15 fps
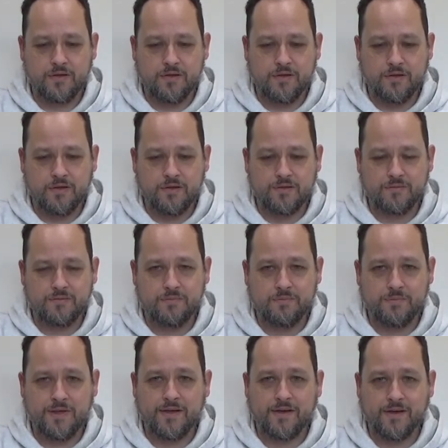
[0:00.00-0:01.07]
had
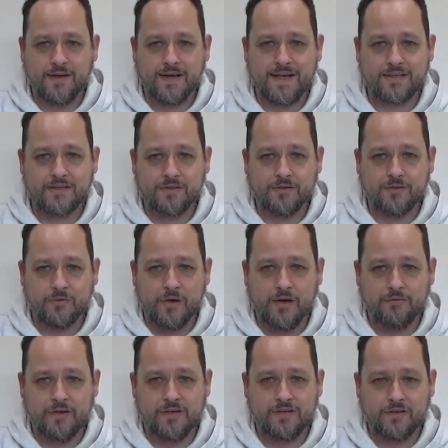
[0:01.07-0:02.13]
been in an accident
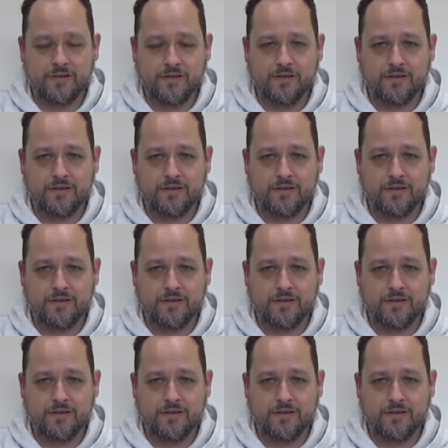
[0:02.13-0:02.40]
quite recently